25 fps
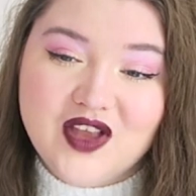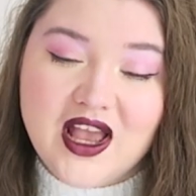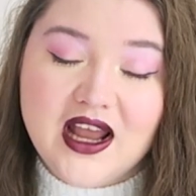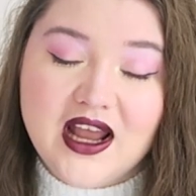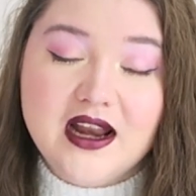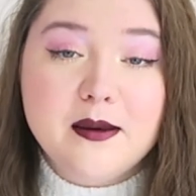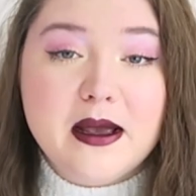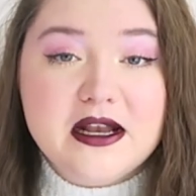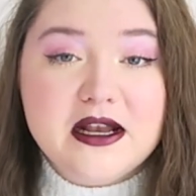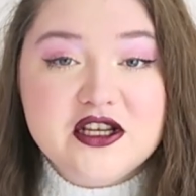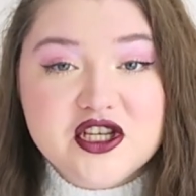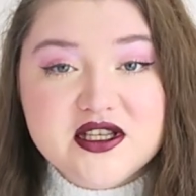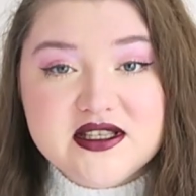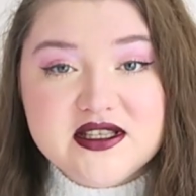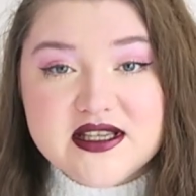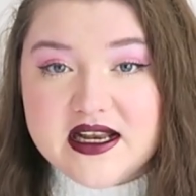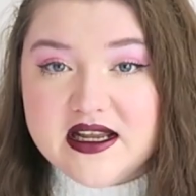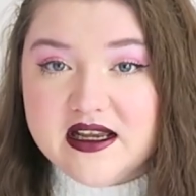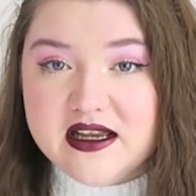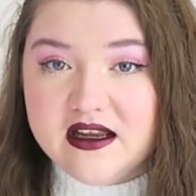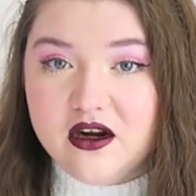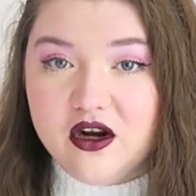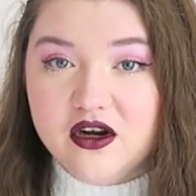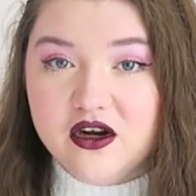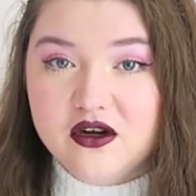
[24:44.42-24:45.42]
And I'm actually
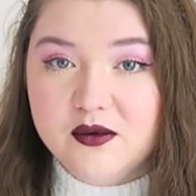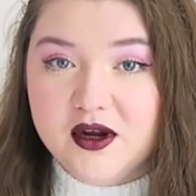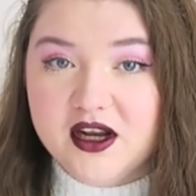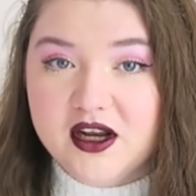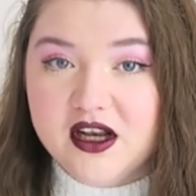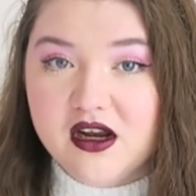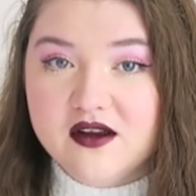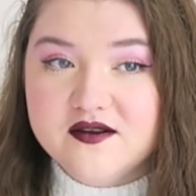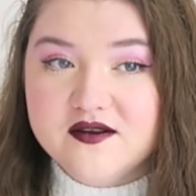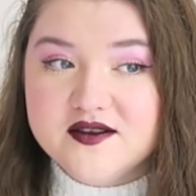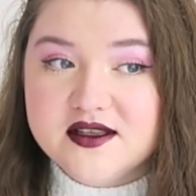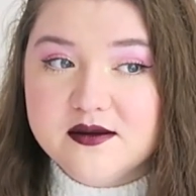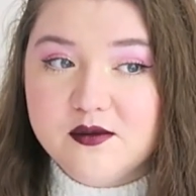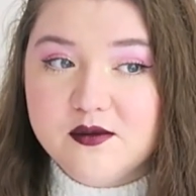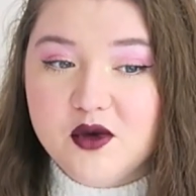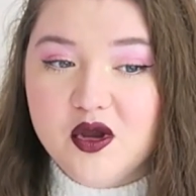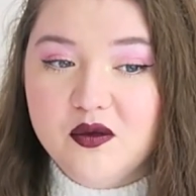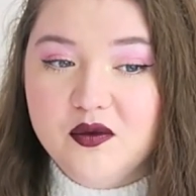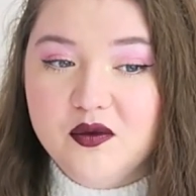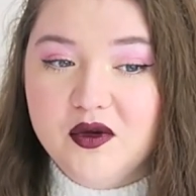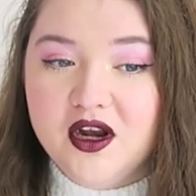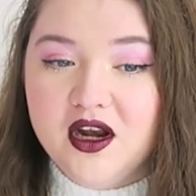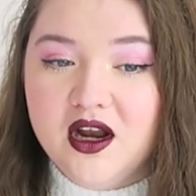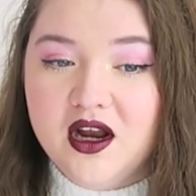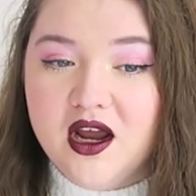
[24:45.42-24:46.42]
selling a load of my clothes at the
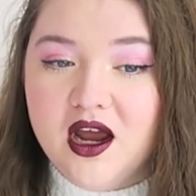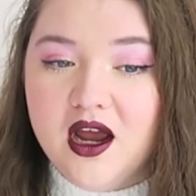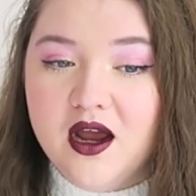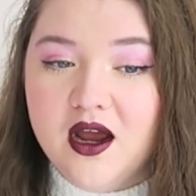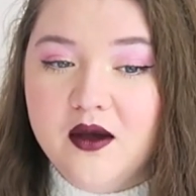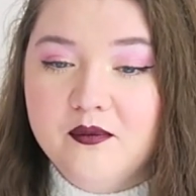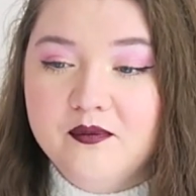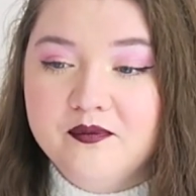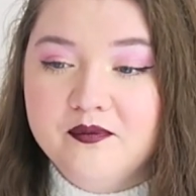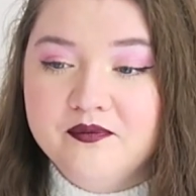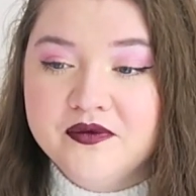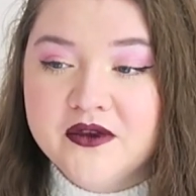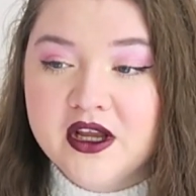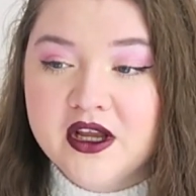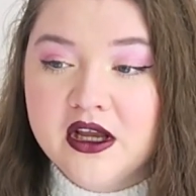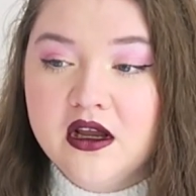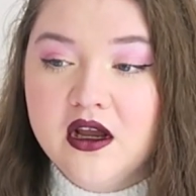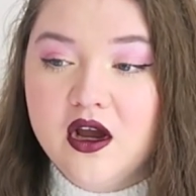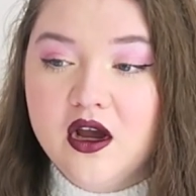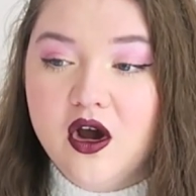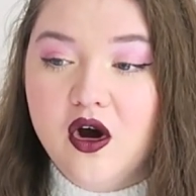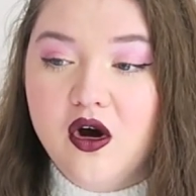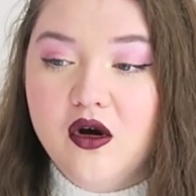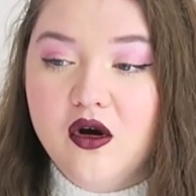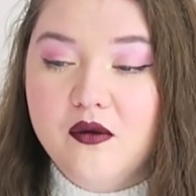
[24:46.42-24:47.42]
moment. Um,
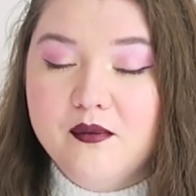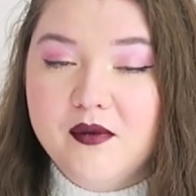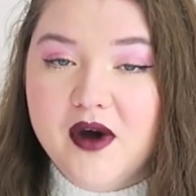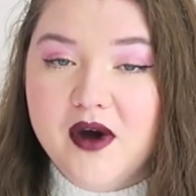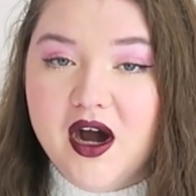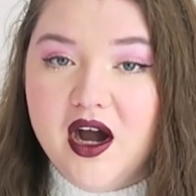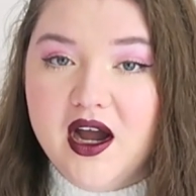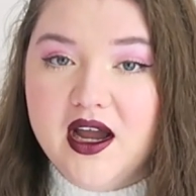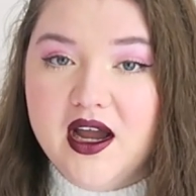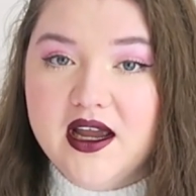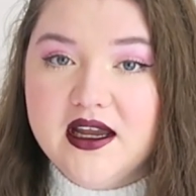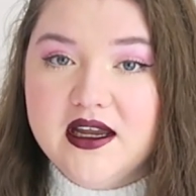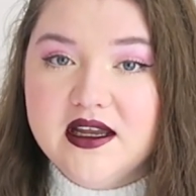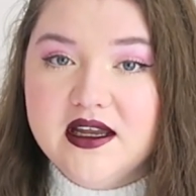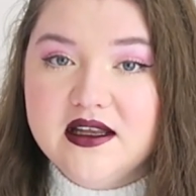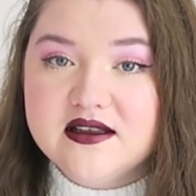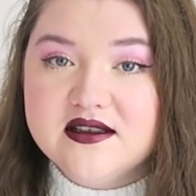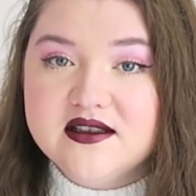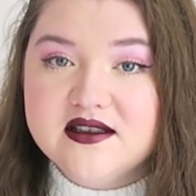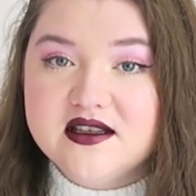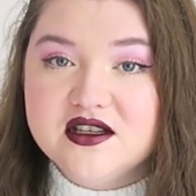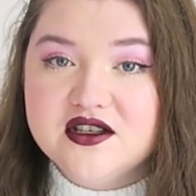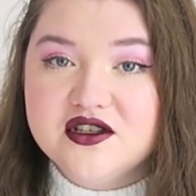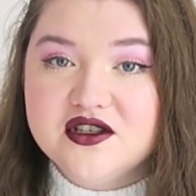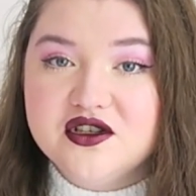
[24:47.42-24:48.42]
on my
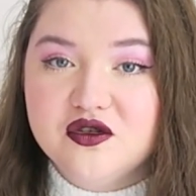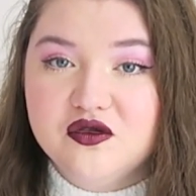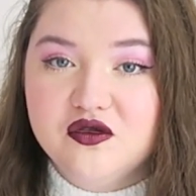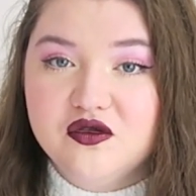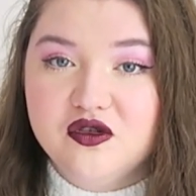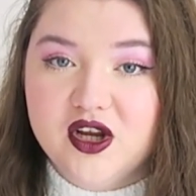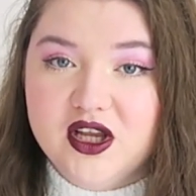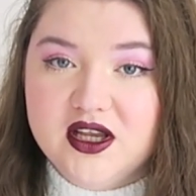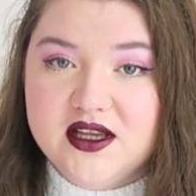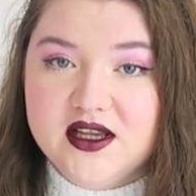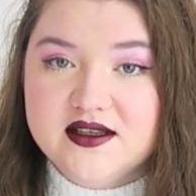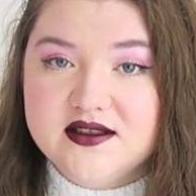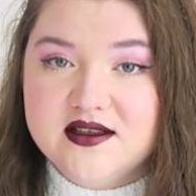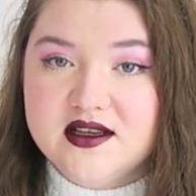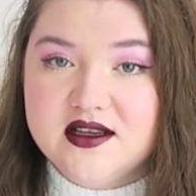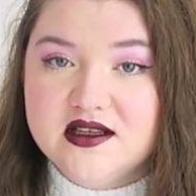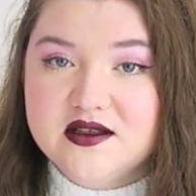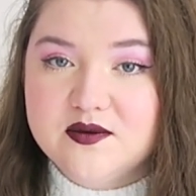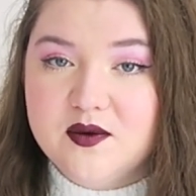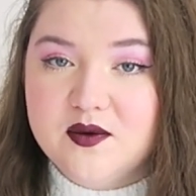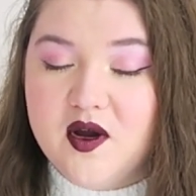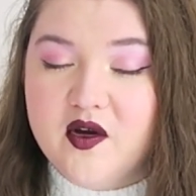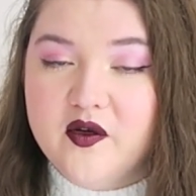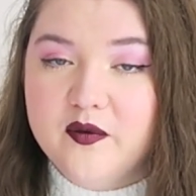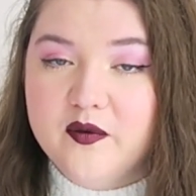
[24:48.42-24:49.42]
Insta stories
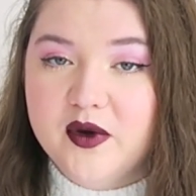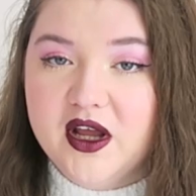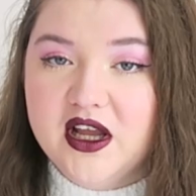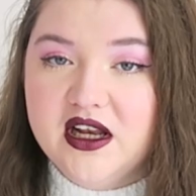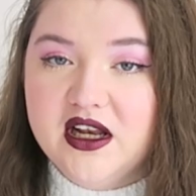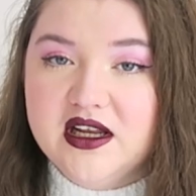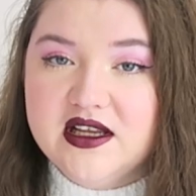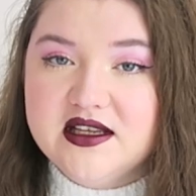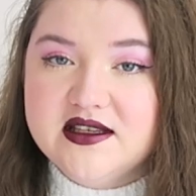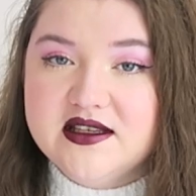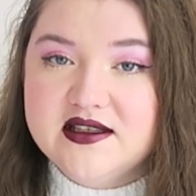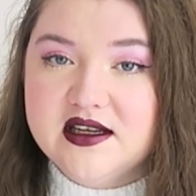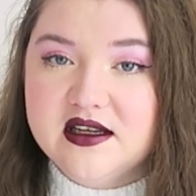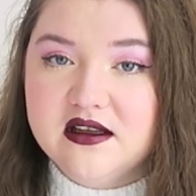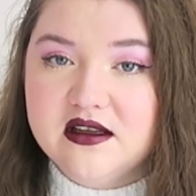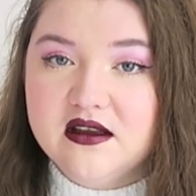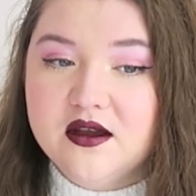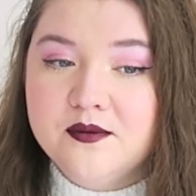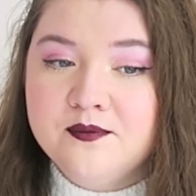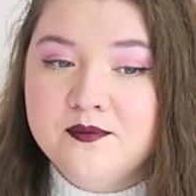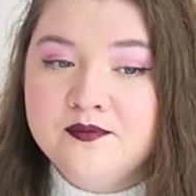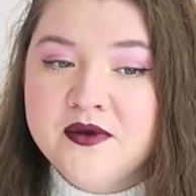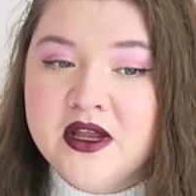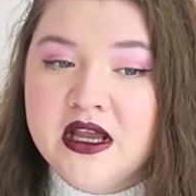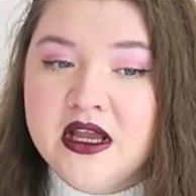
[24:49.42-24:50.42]
is where I'm like listing
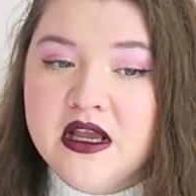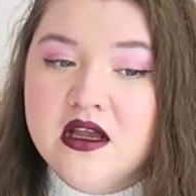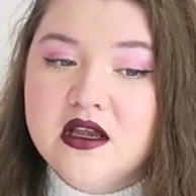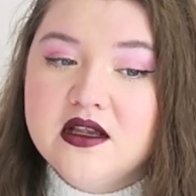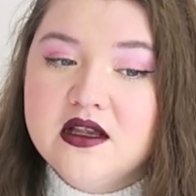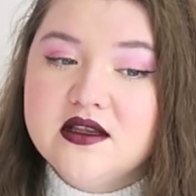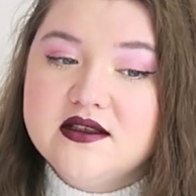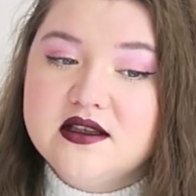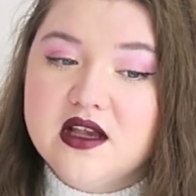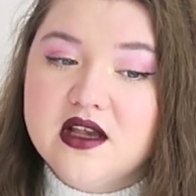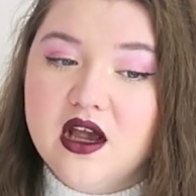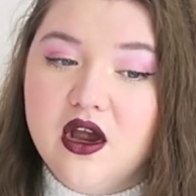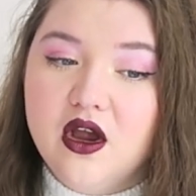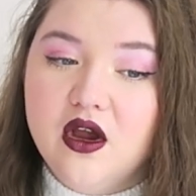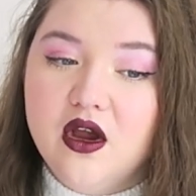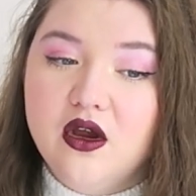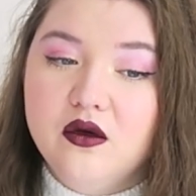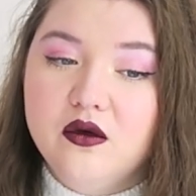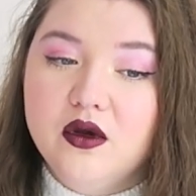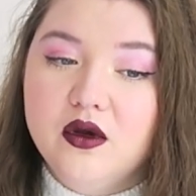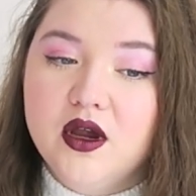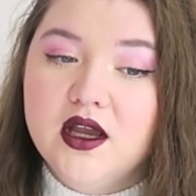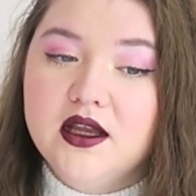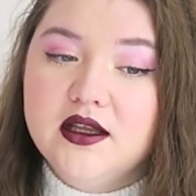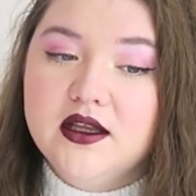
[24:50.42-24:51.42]
them.
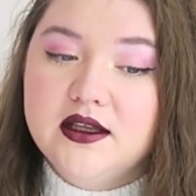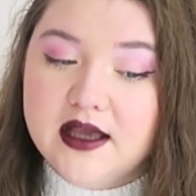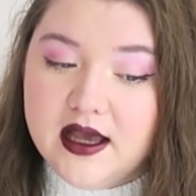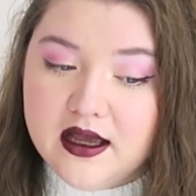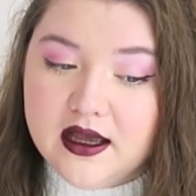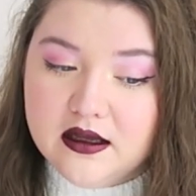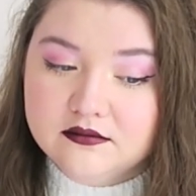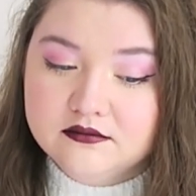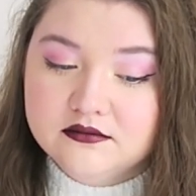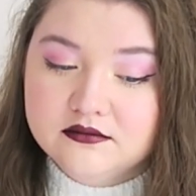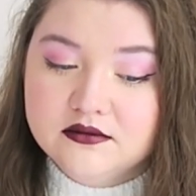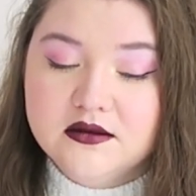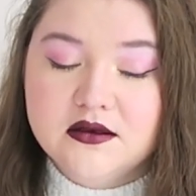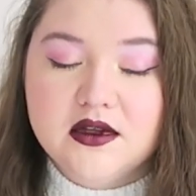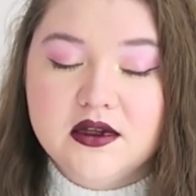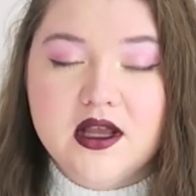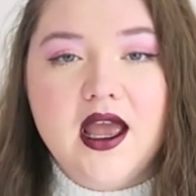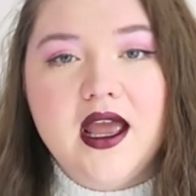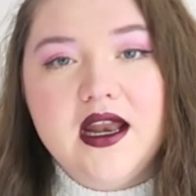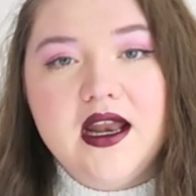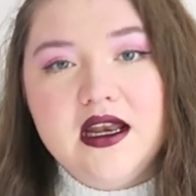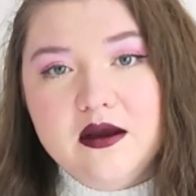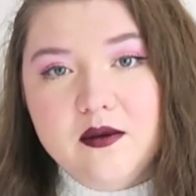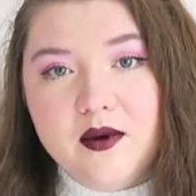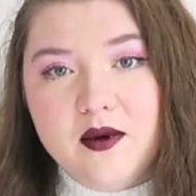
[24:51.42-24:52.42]
So yeah,
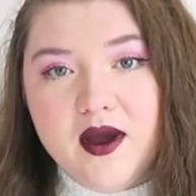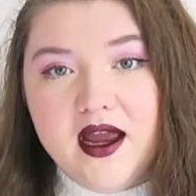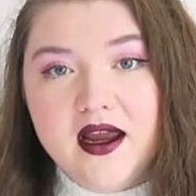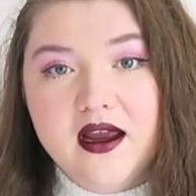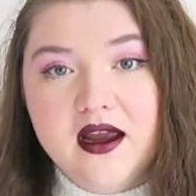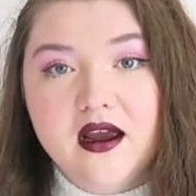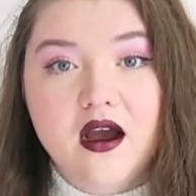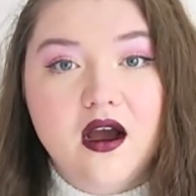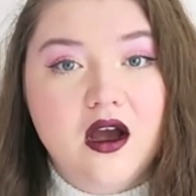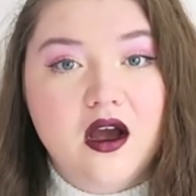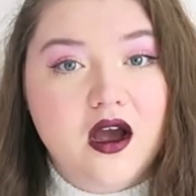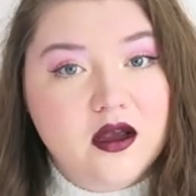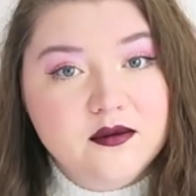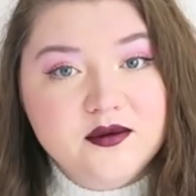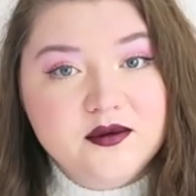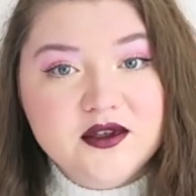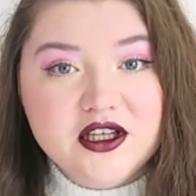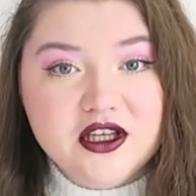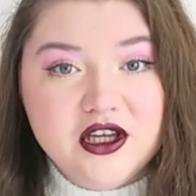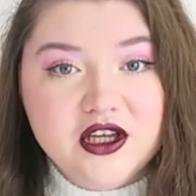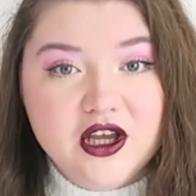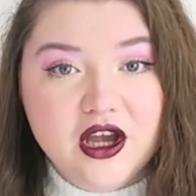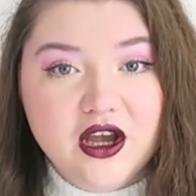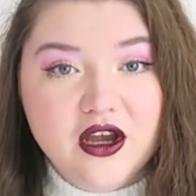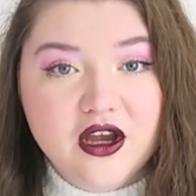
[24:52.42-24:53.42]
anyway, I'm
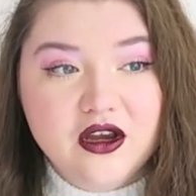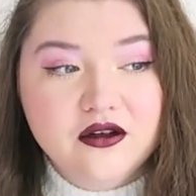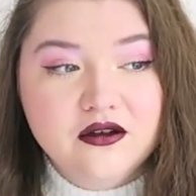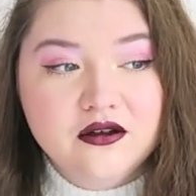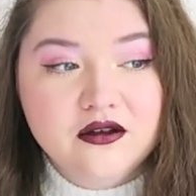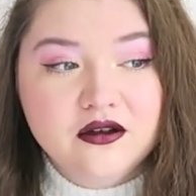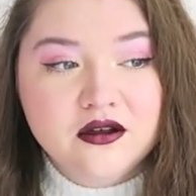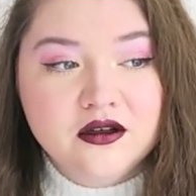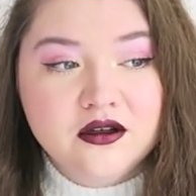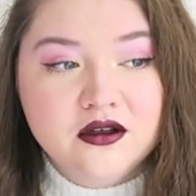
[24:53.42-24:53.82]
gonna go.